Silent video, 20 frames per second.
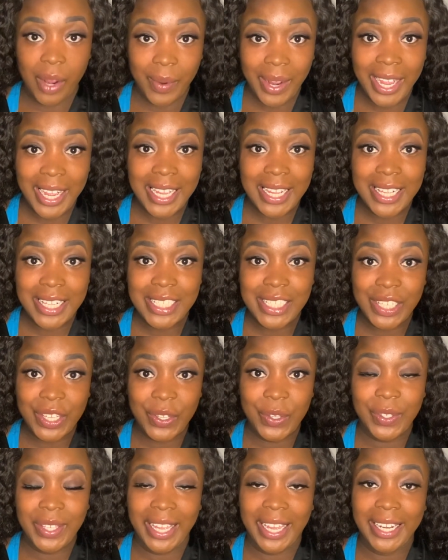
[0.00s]
right,
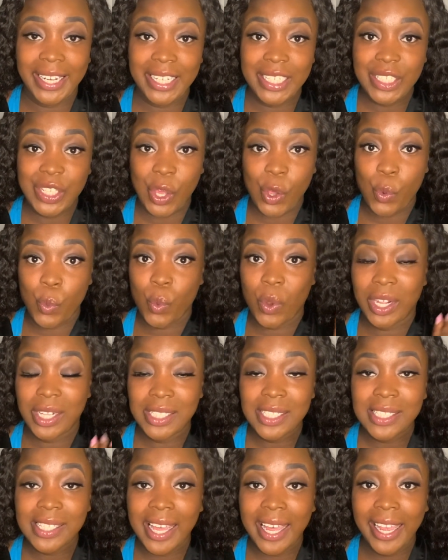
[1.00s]
so that is
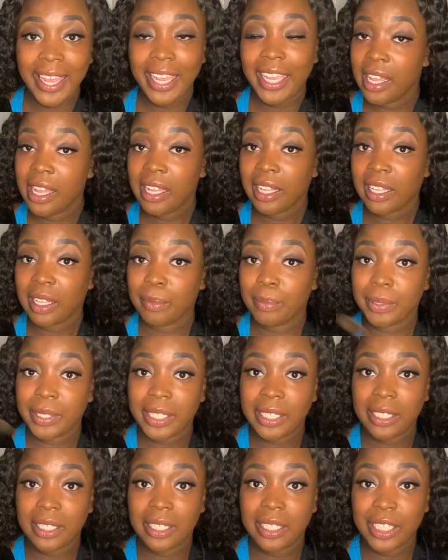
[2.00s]
one side
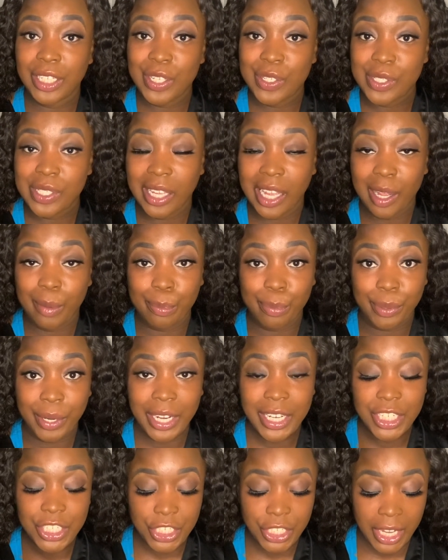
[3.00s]
completed using a
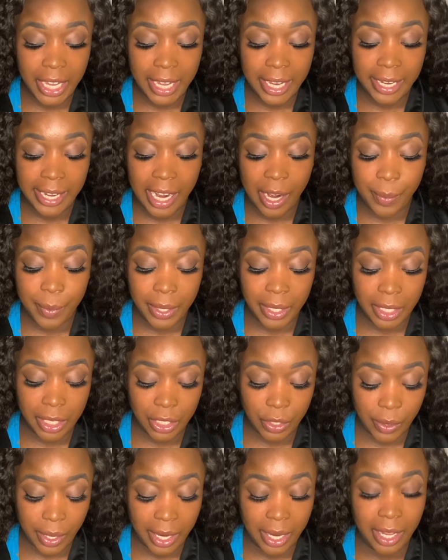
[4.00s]
brush, and now we're gonna
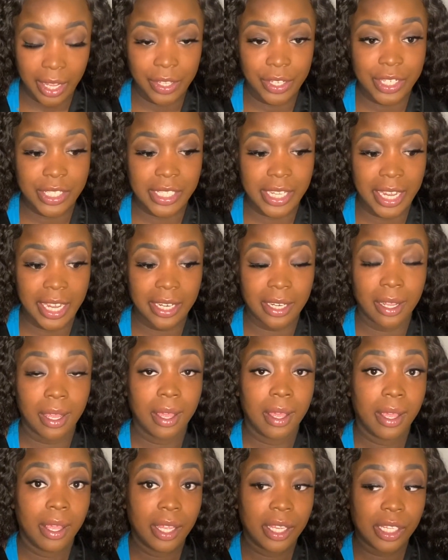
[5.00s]
do our other side
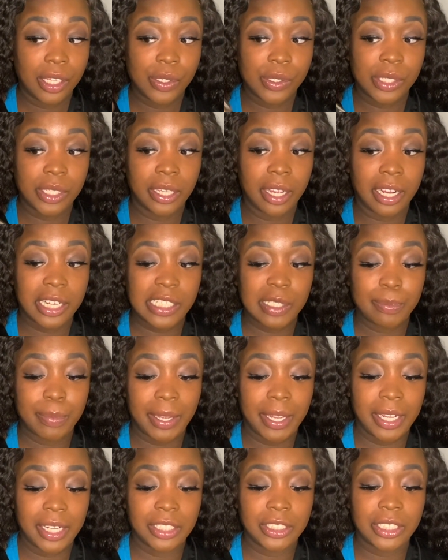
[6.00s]
using our
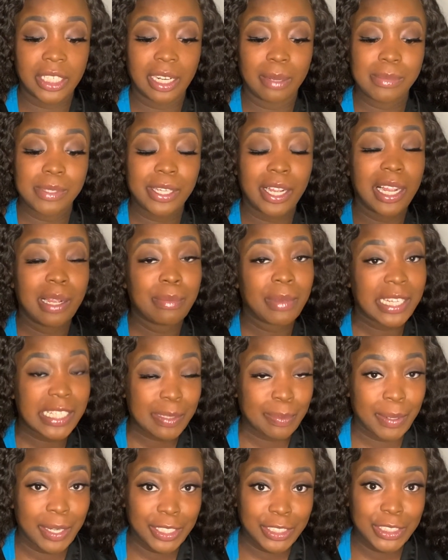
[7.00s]
sponge. And I'm sorry my
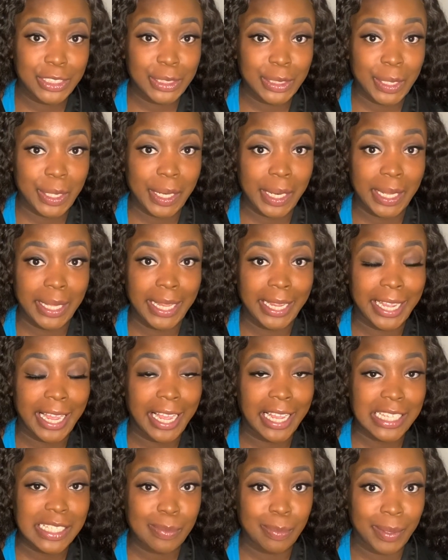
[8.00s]
sponge is dirty. Like I
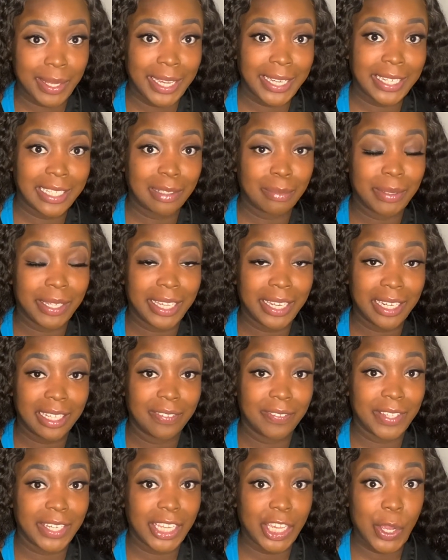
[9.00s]
explained at the beginning of
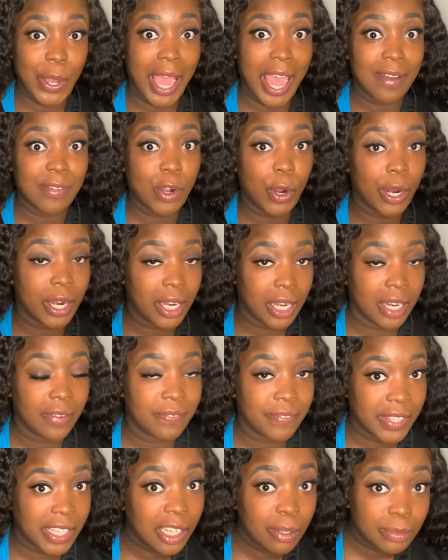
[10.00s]
the video, I have already
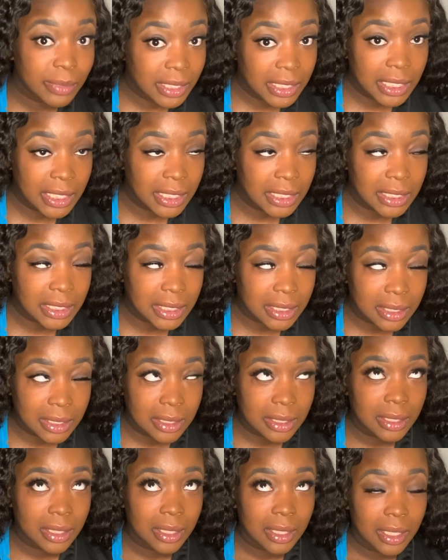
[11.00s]
filmed it
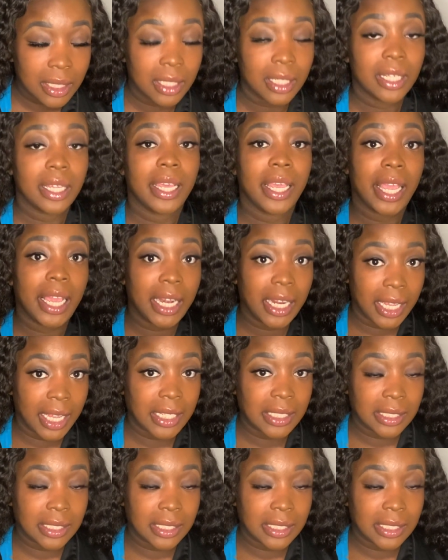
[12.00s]
and it got